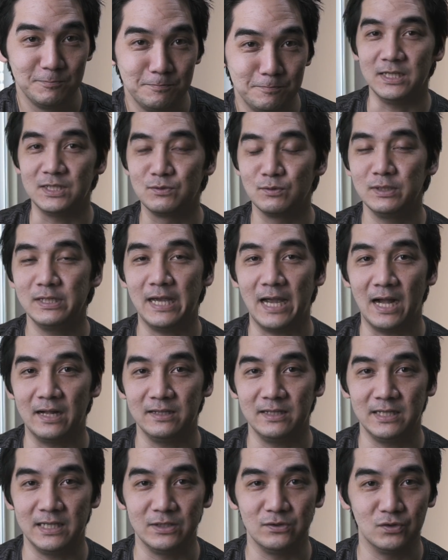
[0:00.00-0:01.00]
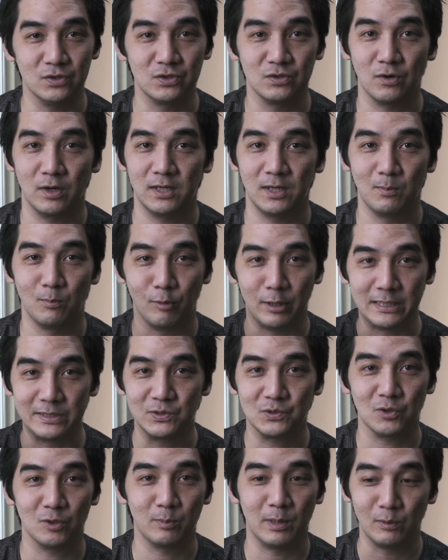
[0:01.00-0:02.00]
It's really handy in just trying to
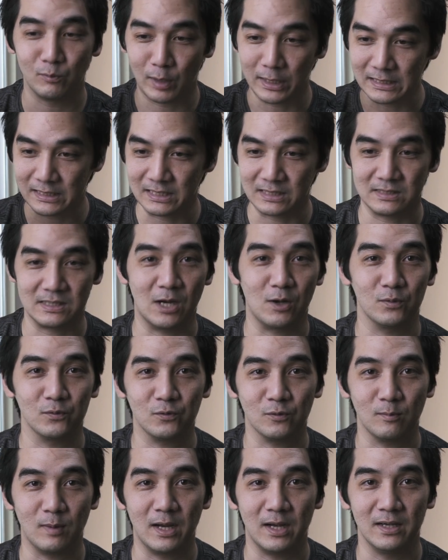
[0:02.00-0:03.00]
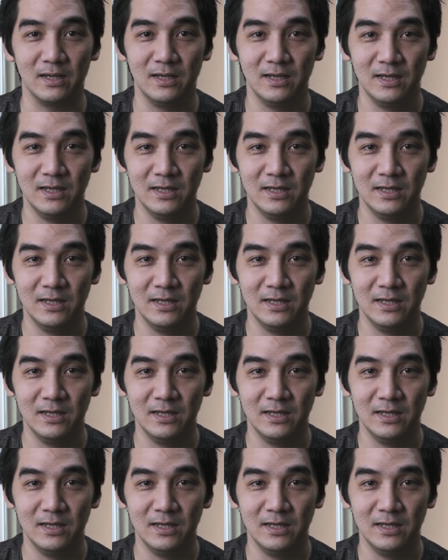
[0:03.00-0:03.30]
brainstorm and write things out for my